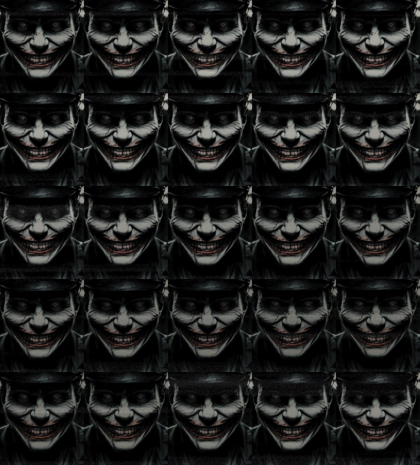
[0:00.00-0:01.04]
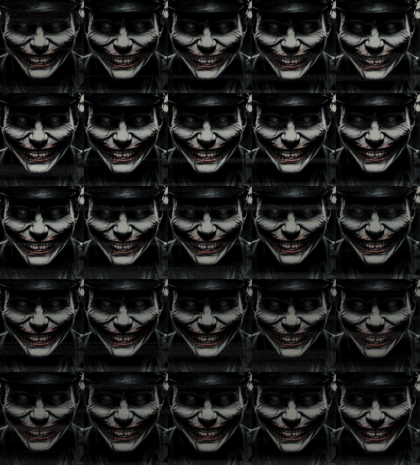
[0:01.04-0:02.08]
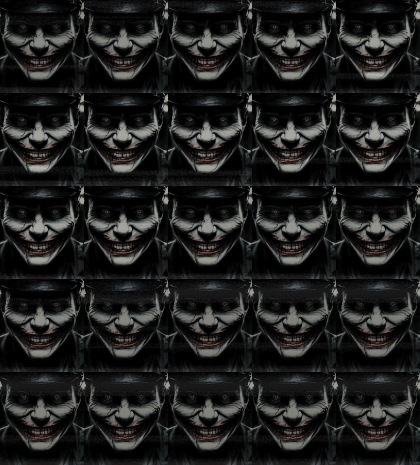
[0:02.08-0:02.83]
Maybe he came down a set of stairs for employees,